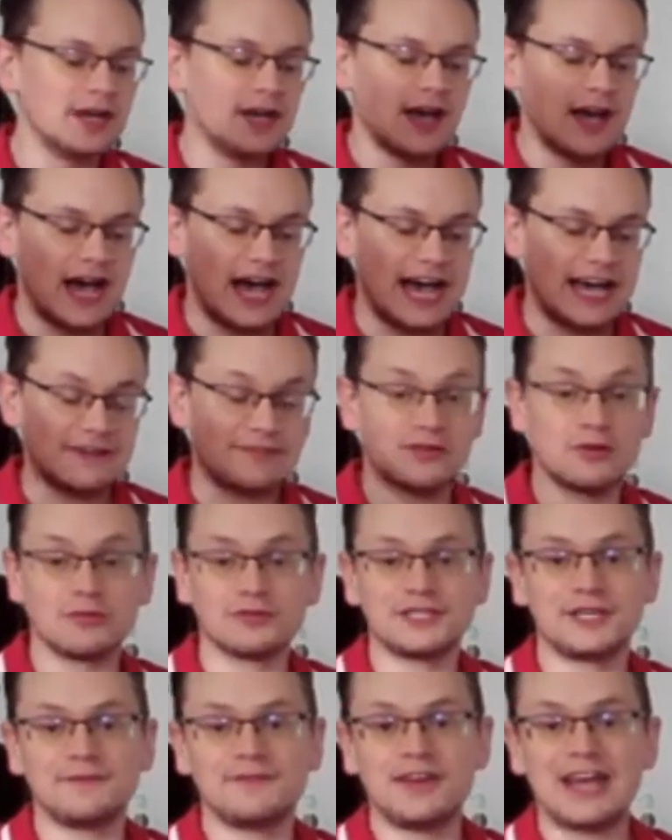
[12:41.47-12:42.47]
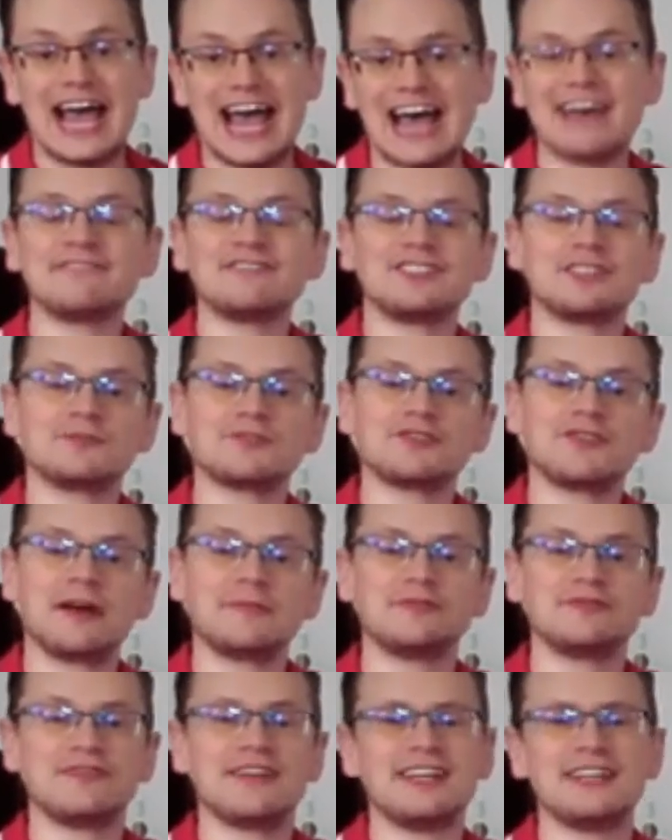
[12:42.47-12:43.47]
And of course, if you haven't subscribed
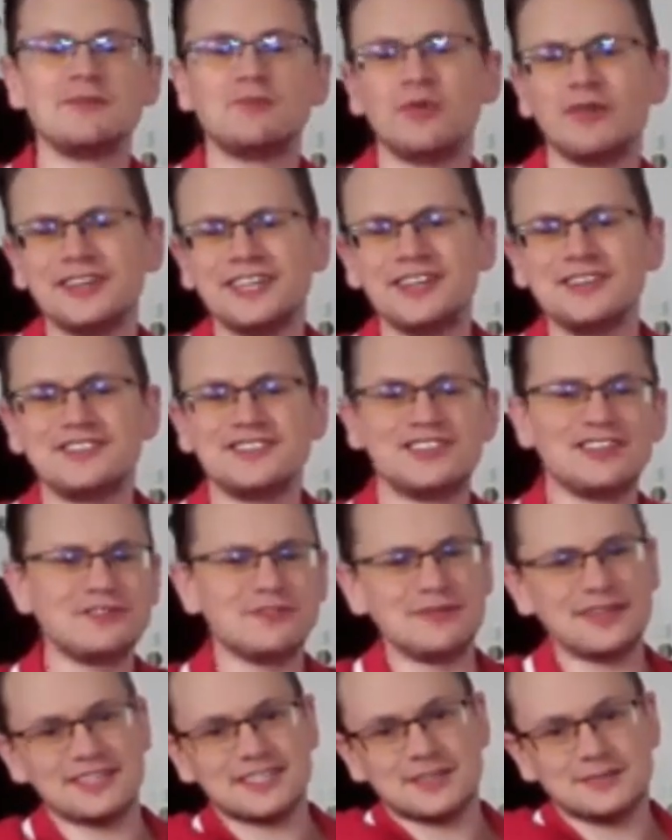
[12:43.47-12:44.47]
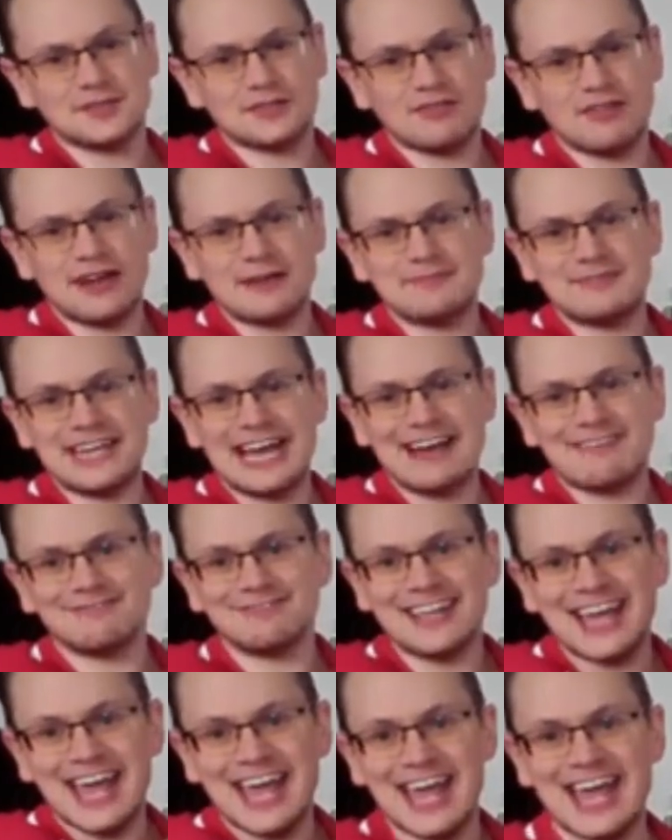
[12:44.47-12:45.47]
already, what are you doing? Subscribe down
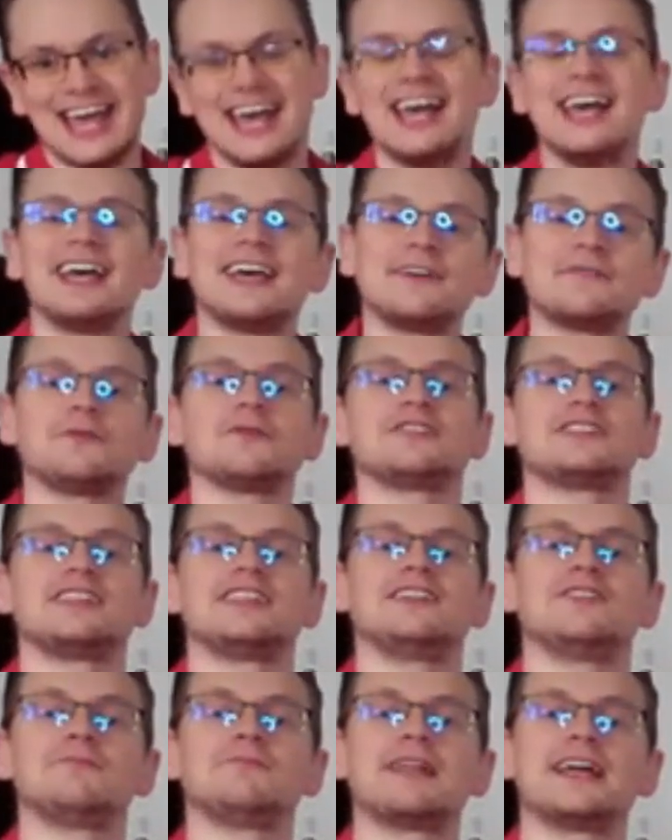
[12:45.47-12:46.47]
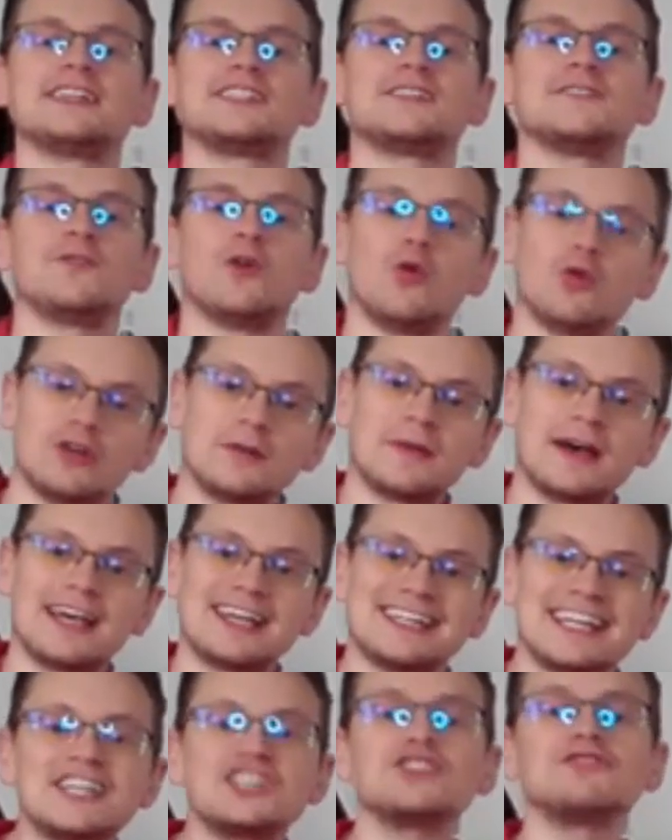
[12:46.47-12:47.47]
there. If you want to see a little playlist of all of my
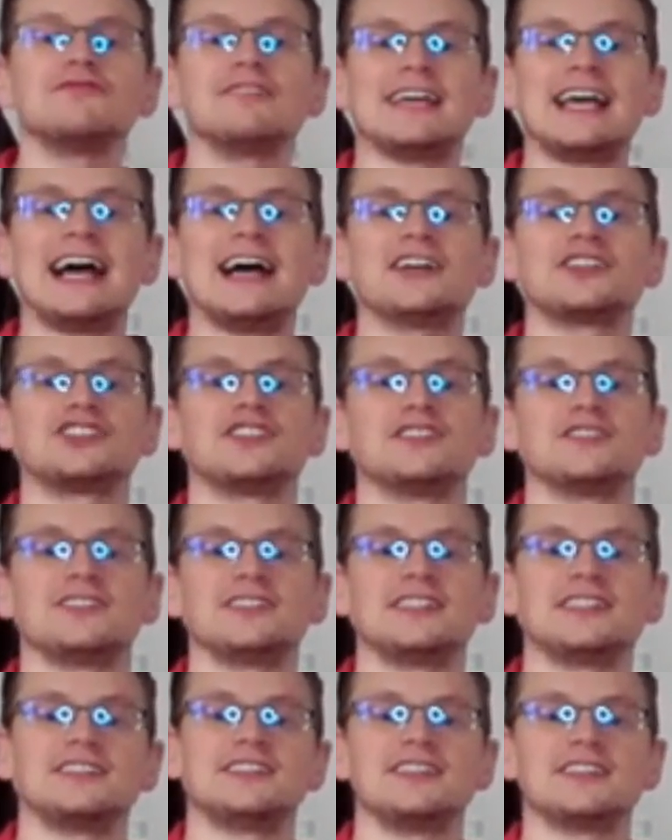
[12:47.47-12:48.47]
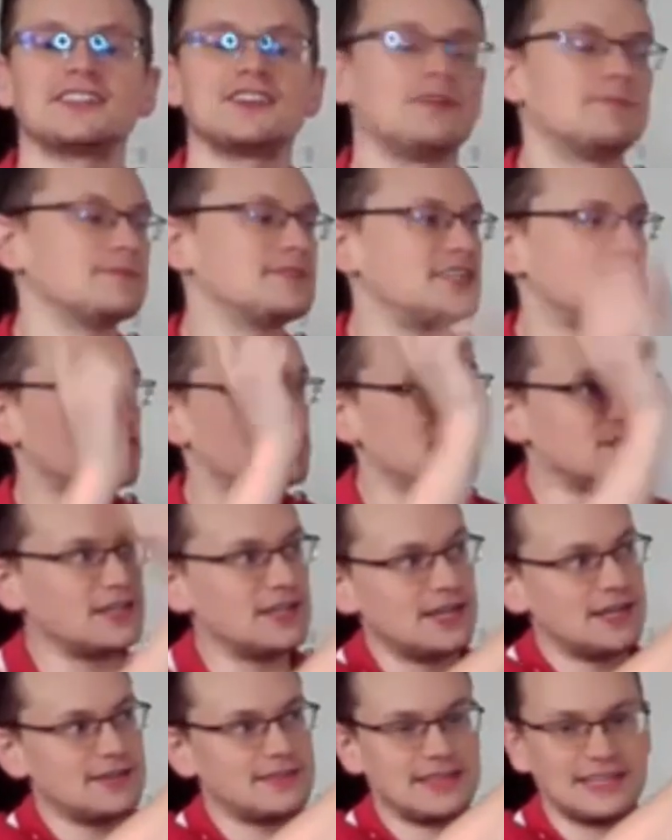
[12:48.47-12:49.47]
initial reactions to this year's competition,
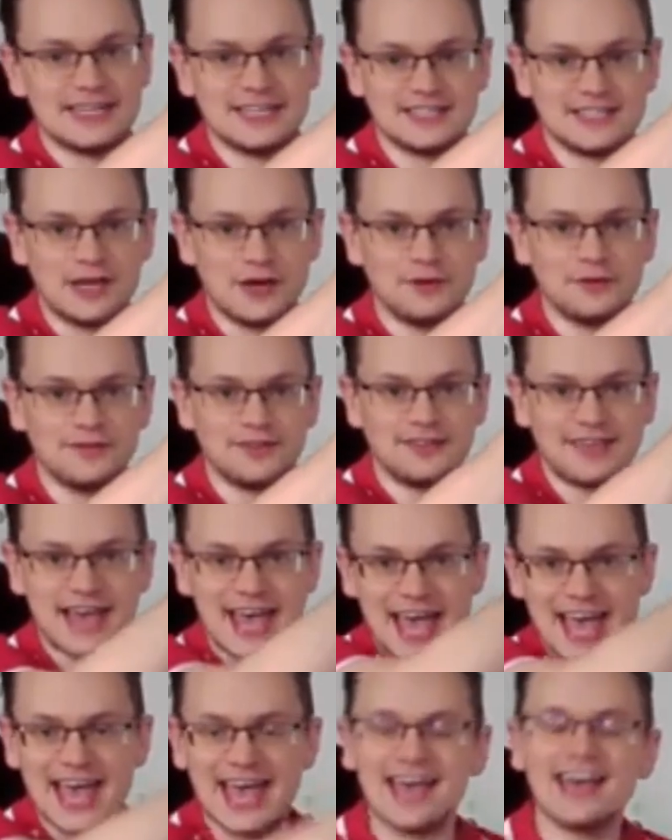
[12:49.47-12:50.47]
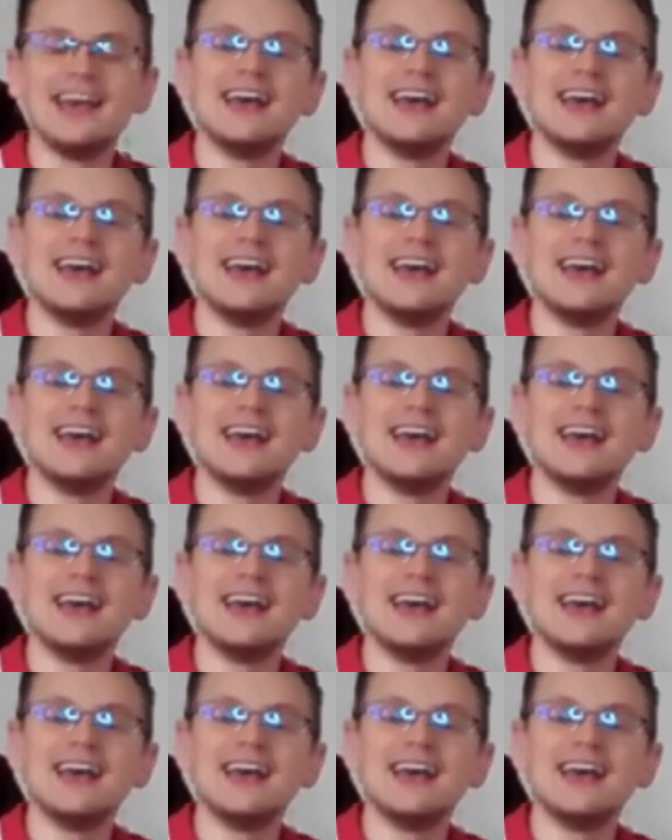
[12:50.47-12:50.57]
then it's over there.